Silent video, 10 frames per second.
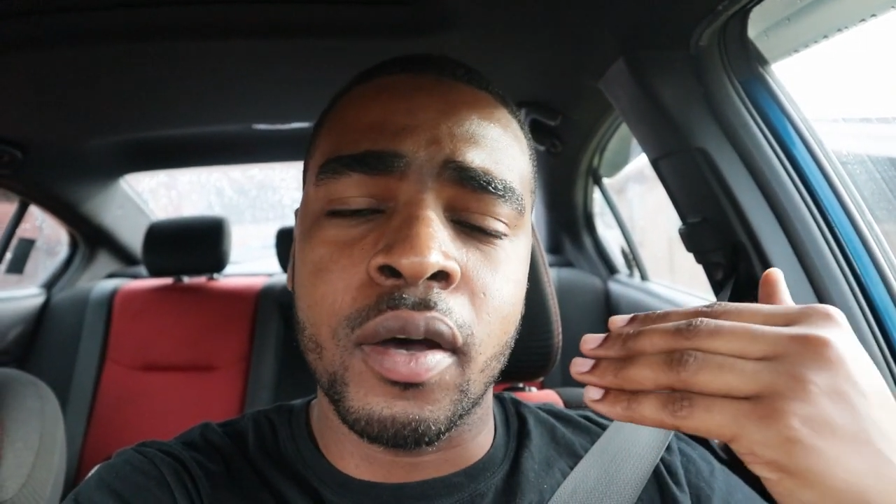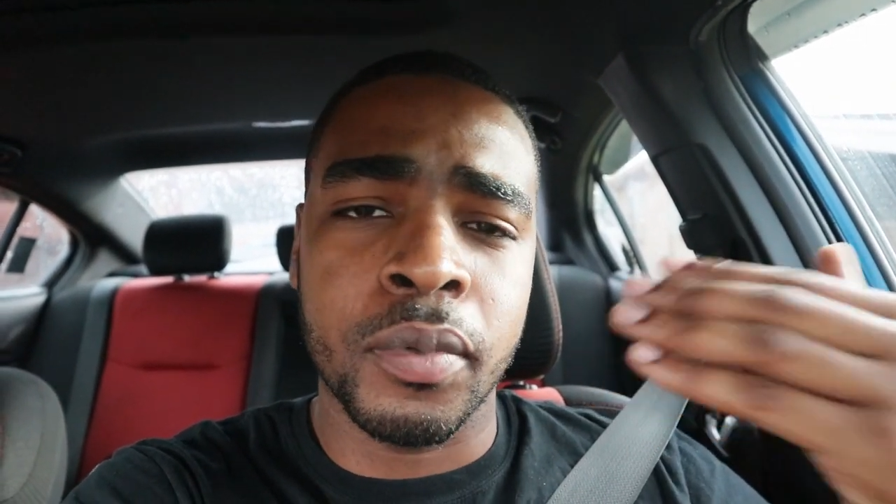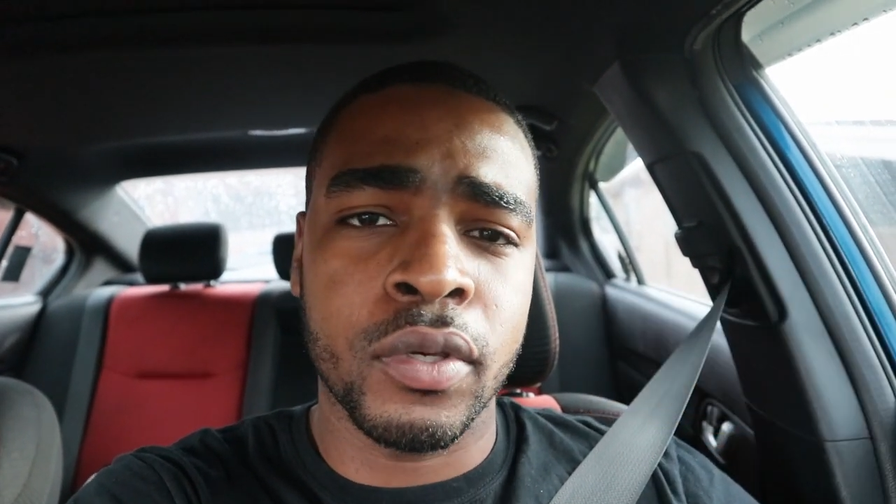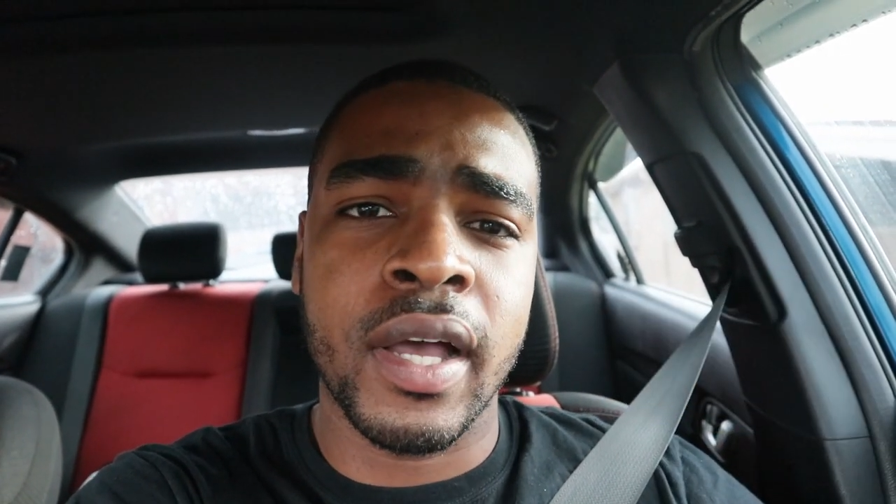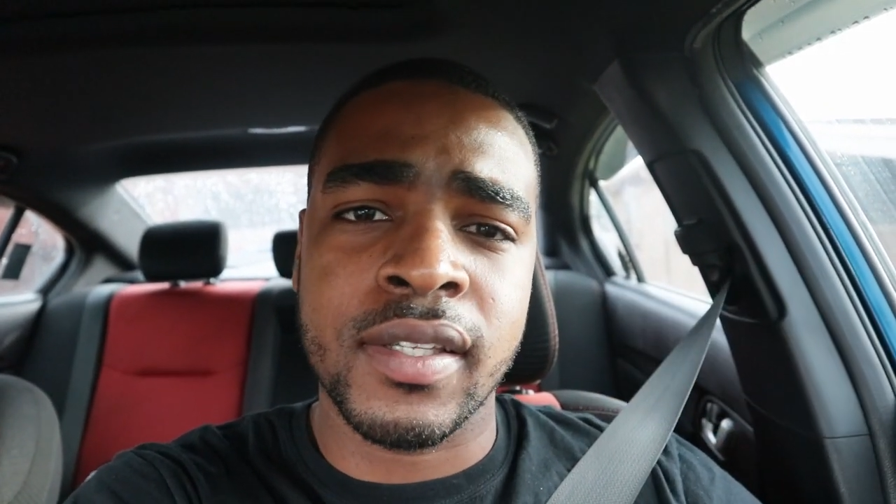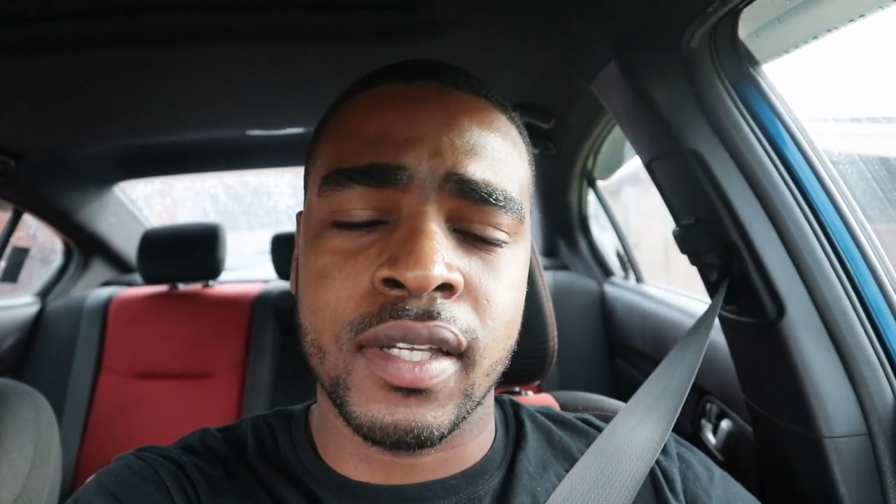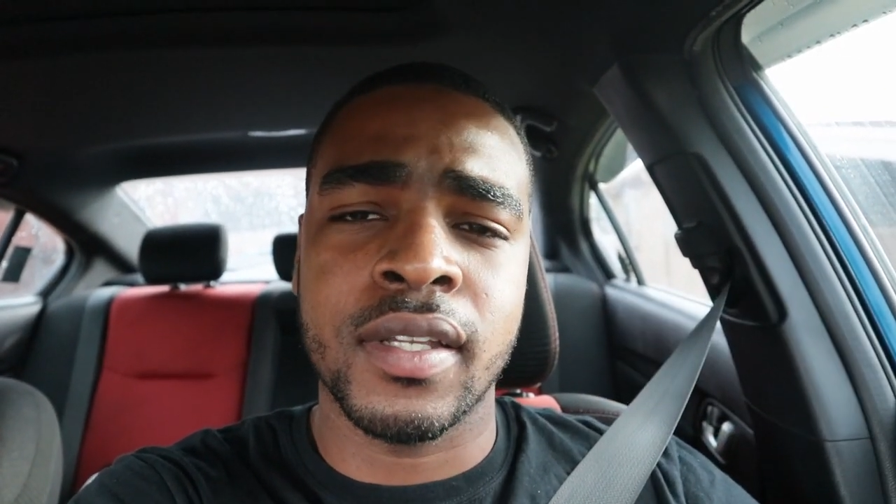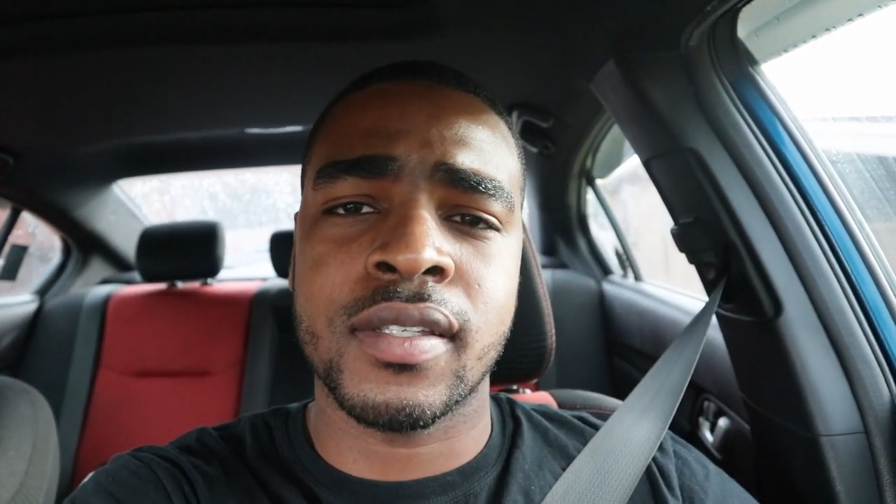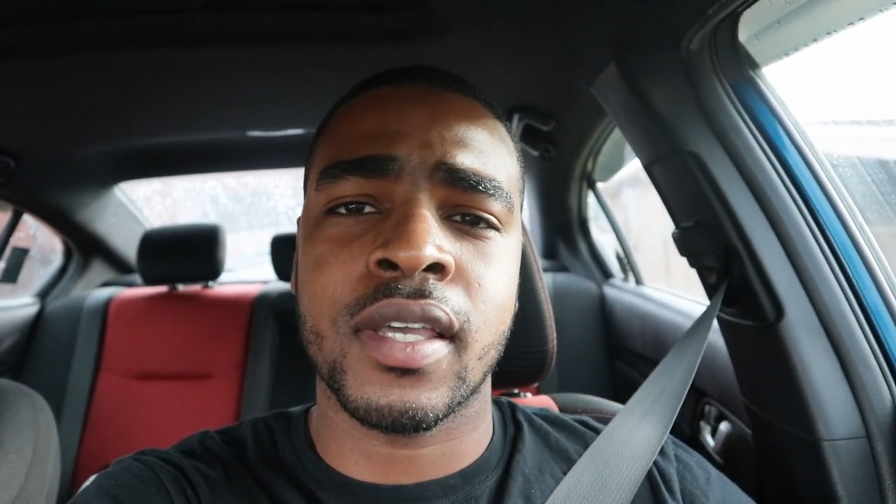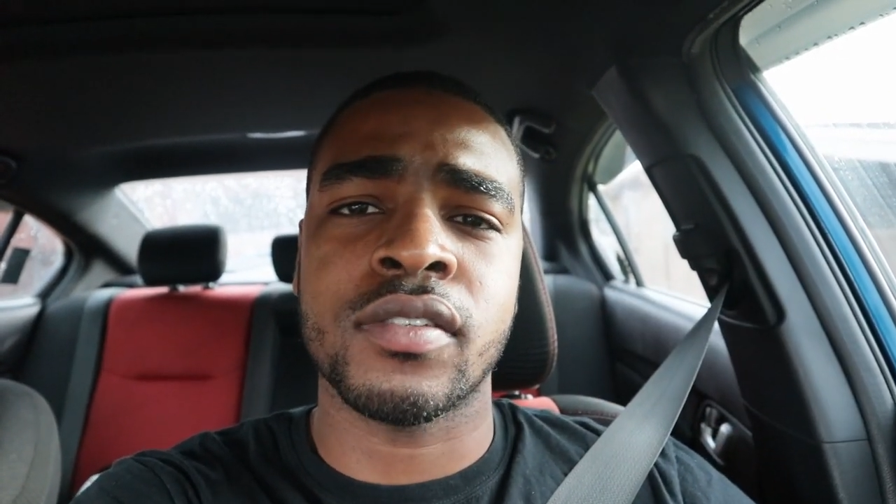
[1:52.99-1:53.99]
help you guys
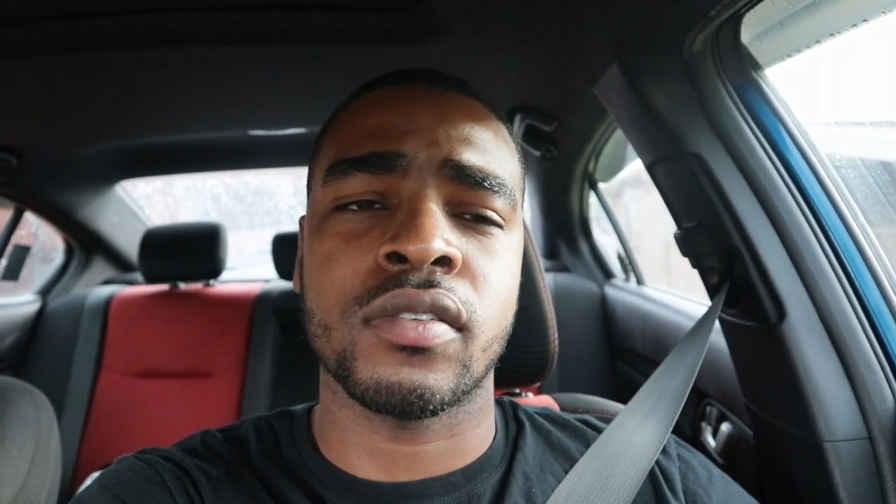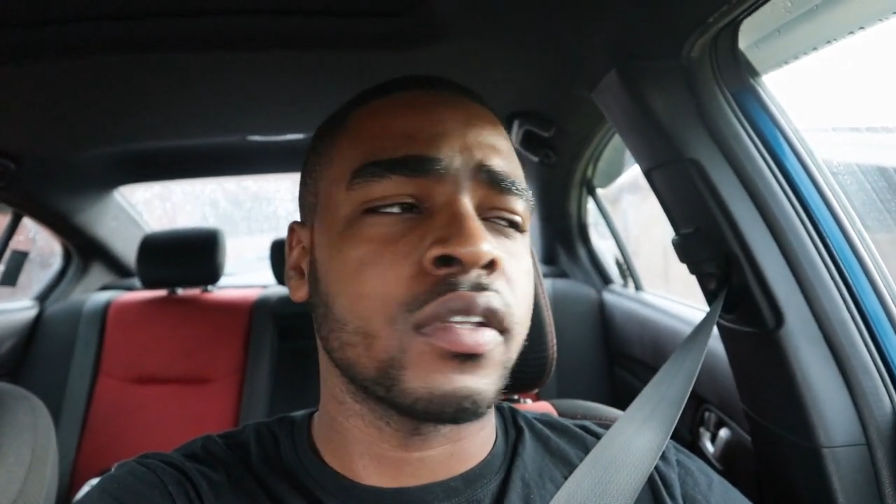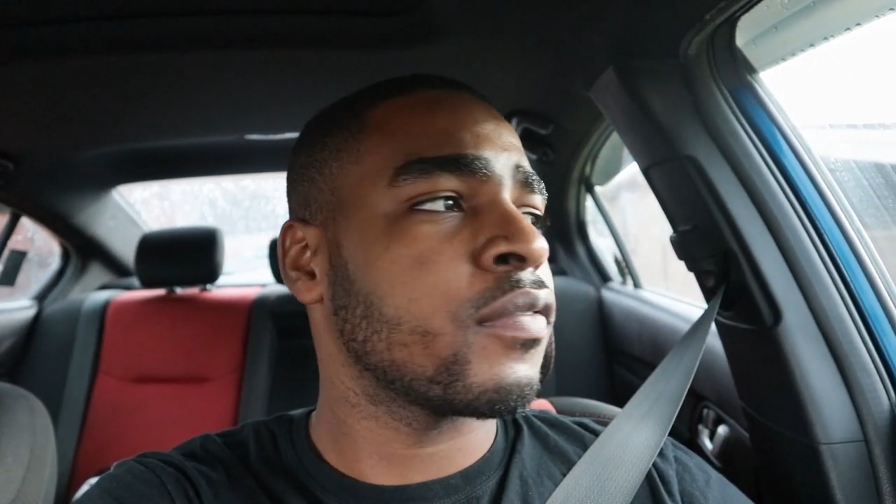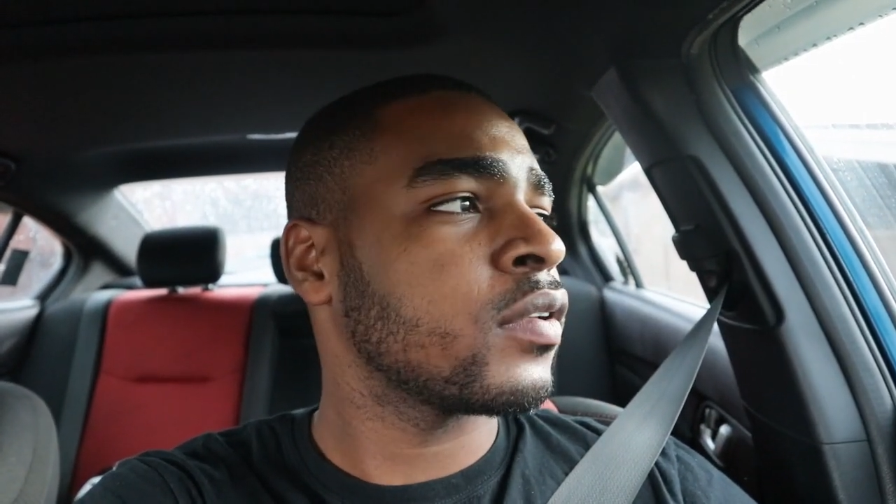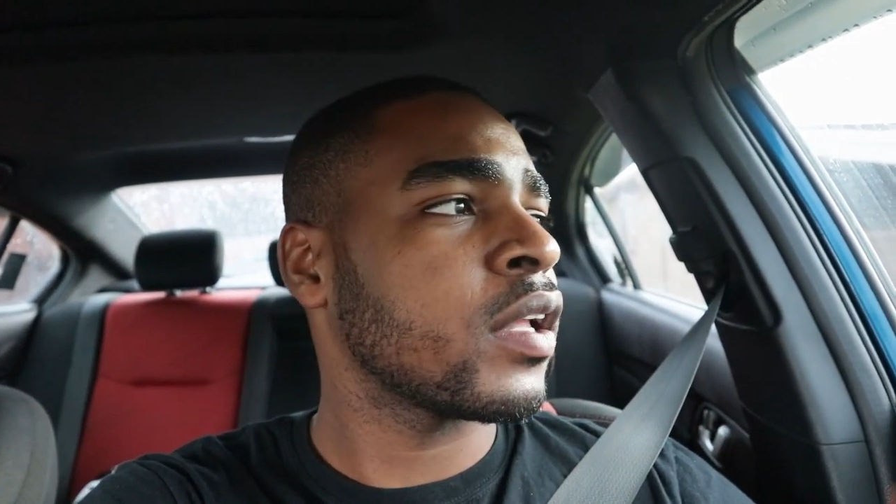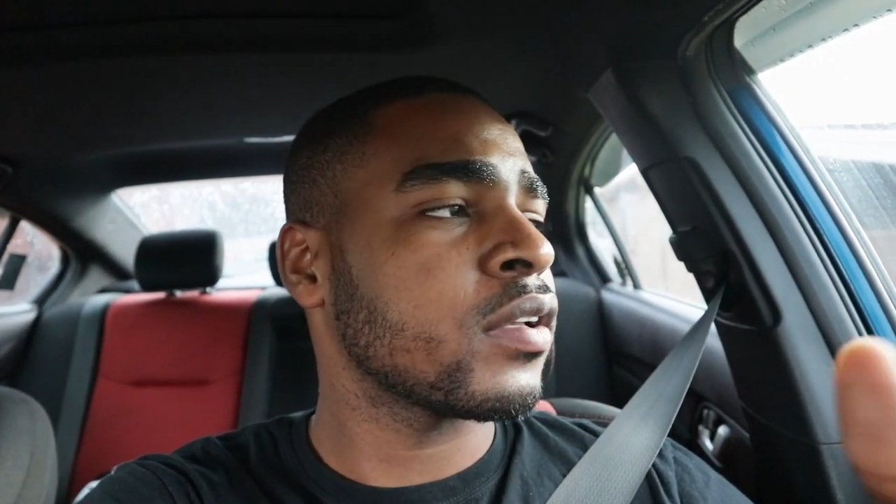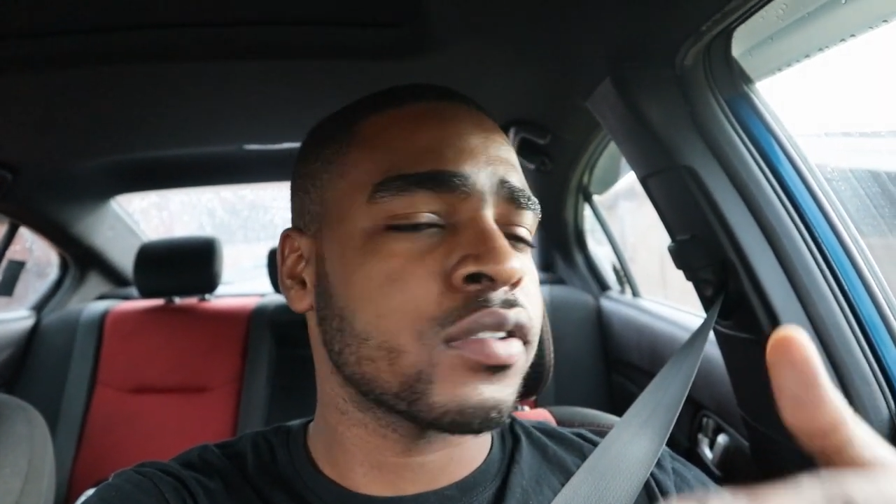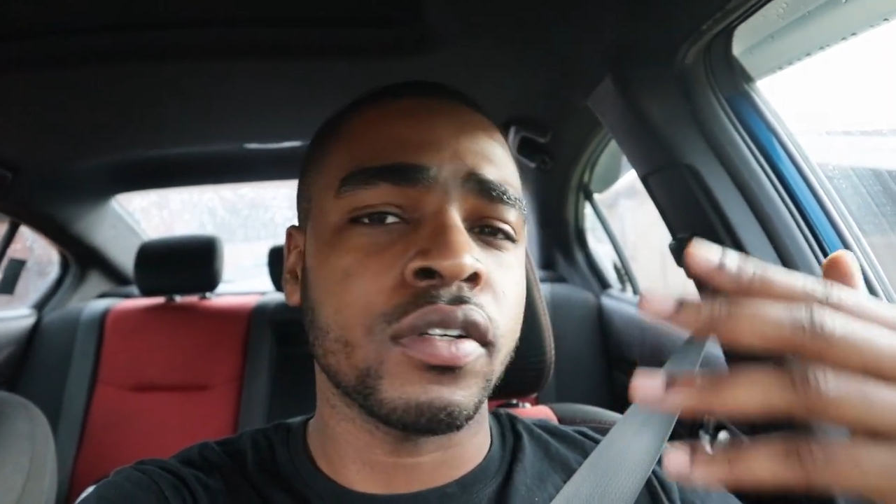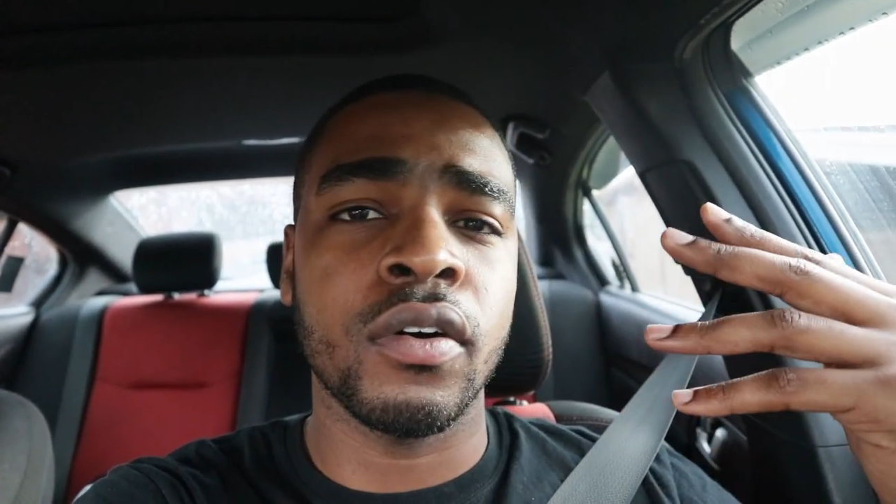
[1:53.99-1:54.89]
get discounts on different things.